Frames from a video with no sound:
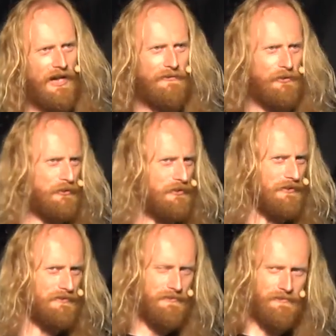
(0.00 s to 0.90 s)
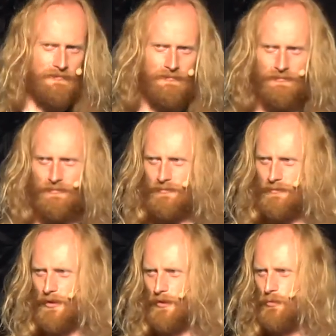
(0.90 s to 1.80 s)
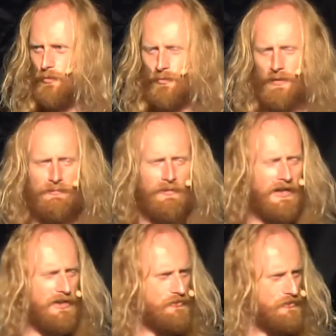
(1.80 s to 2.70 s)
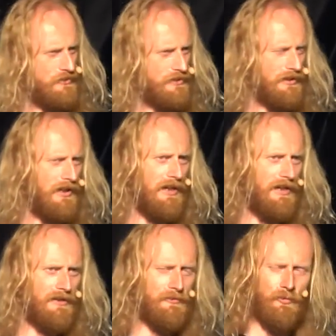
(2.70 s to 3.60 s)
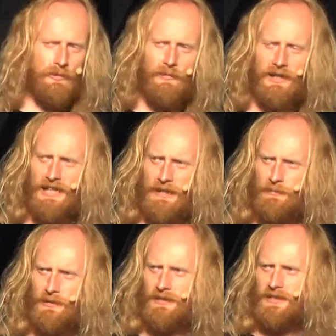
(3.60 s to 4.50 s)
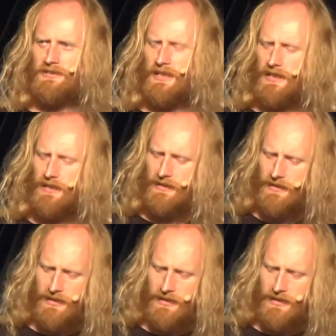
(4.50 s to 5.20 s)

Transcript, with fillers: I've looked at, you know, where my interests lie and what my capabilities are